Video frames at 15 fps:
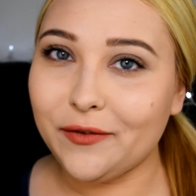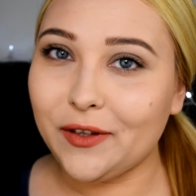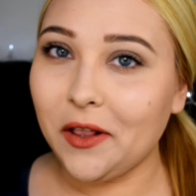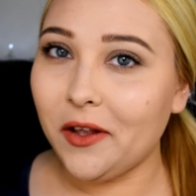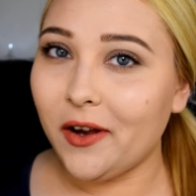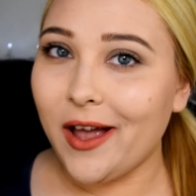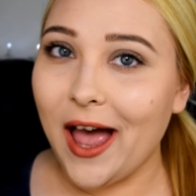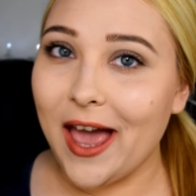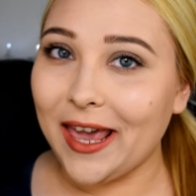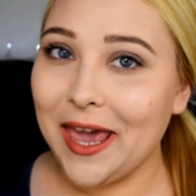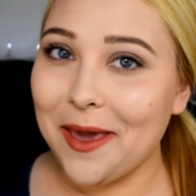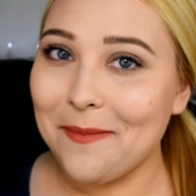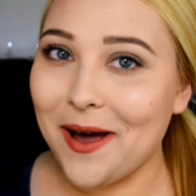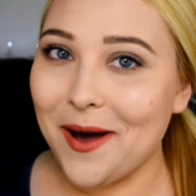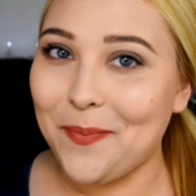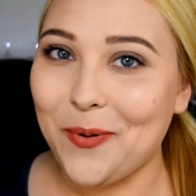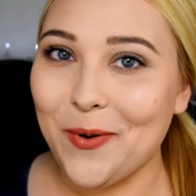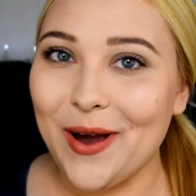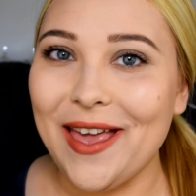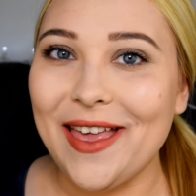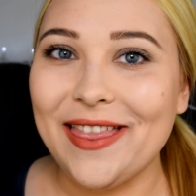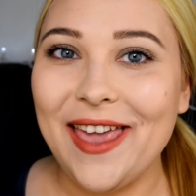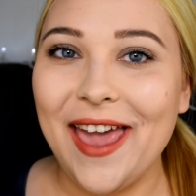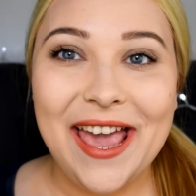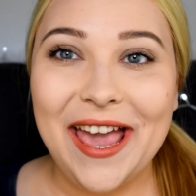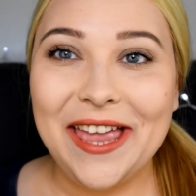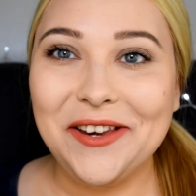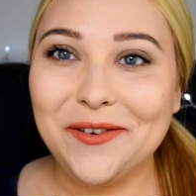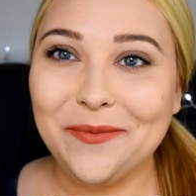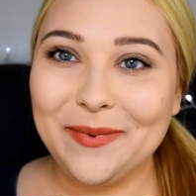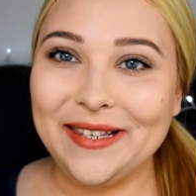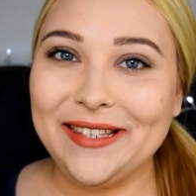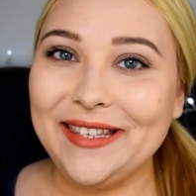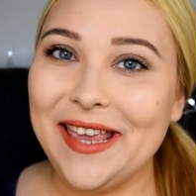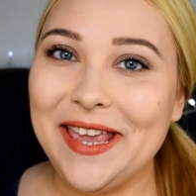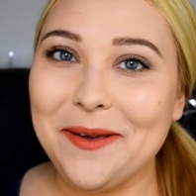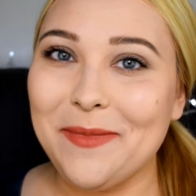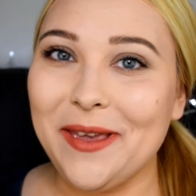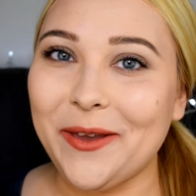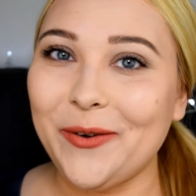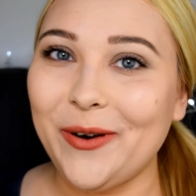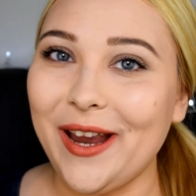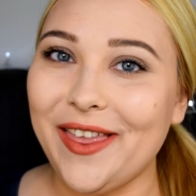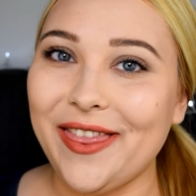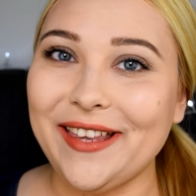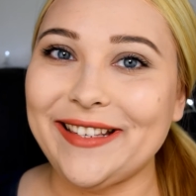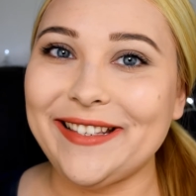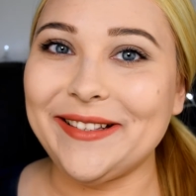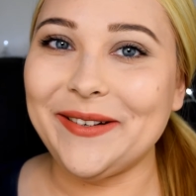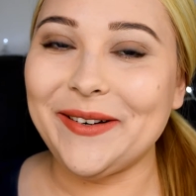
of the look I came up with, and you'll be seeing me create this